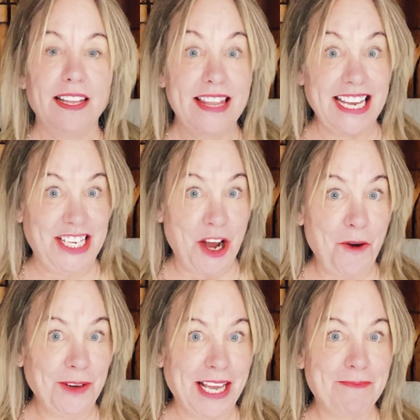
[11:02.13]
They
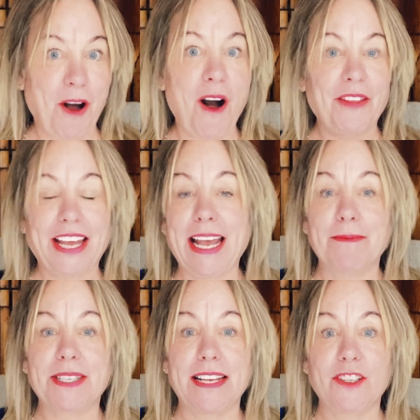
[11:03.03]
don't keep all the
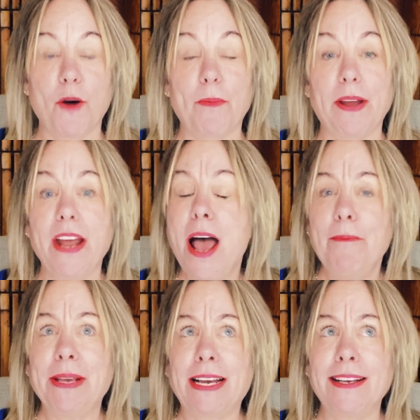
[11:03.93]
campsites open
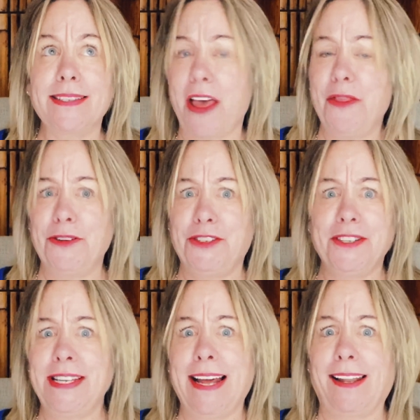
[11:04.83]
because there's
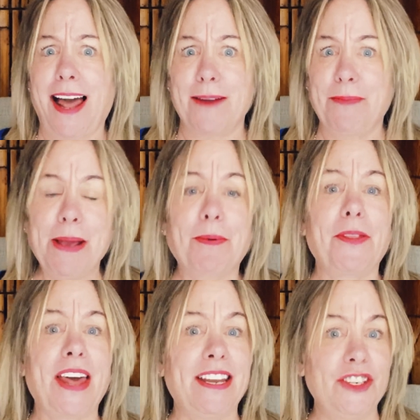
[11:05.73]
just not a lot of people
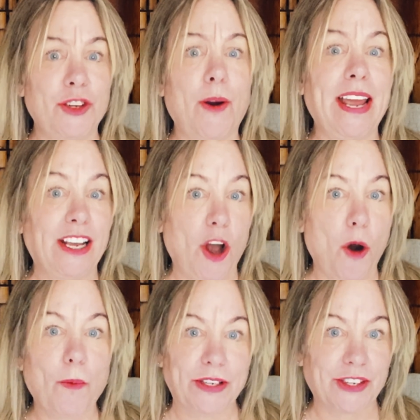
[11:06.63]
that enjoy and
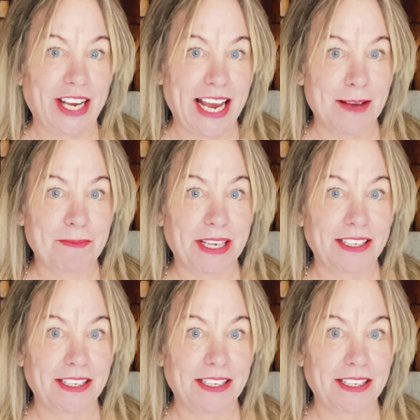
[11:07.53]
go winter camping.